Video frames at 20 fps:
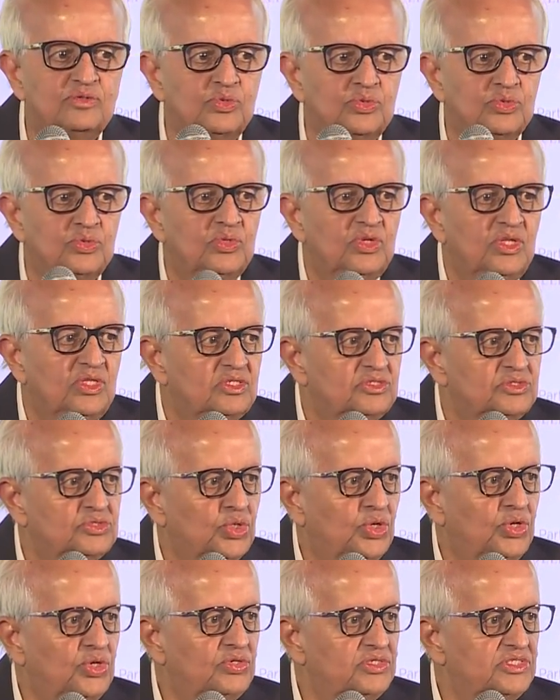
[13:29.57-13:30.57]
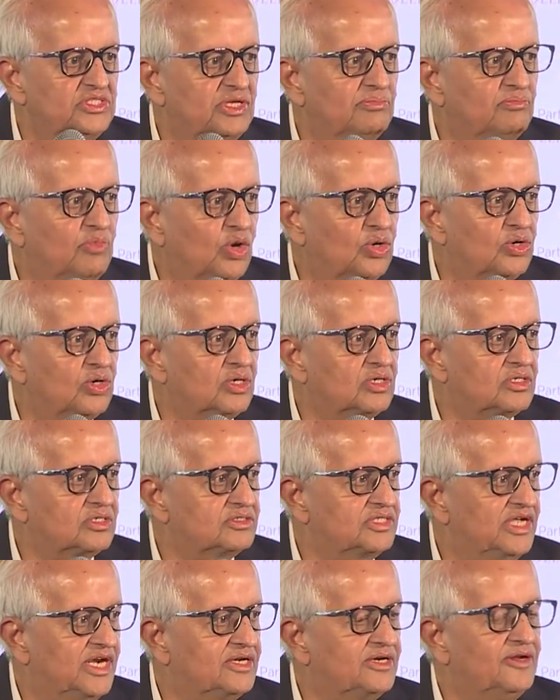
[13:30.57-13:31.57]
to show in the book,
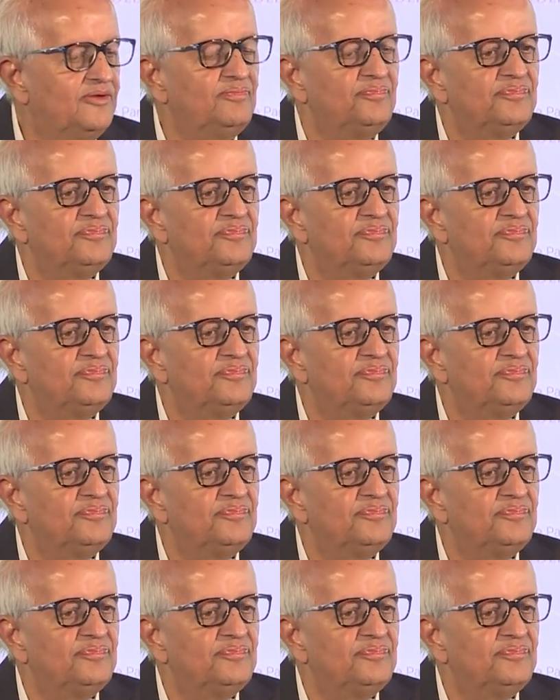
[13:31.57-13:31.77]
that